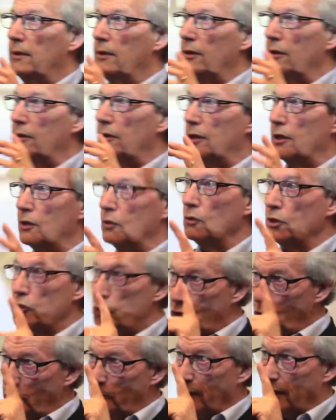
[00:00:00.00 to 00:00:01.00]
there are
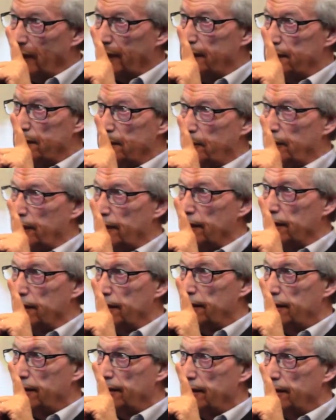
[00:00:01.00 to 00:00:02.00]
only 2 parties in
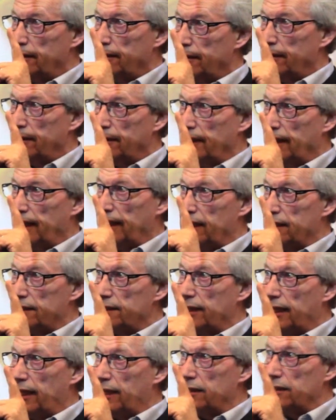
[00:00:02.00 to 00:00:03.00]
Britain, in a
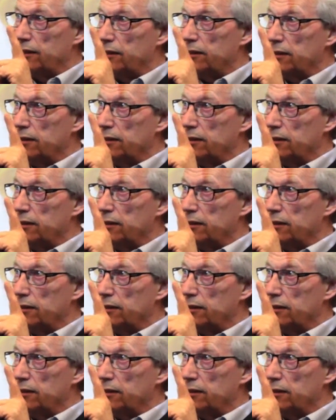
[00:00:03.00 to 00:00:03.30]
sense,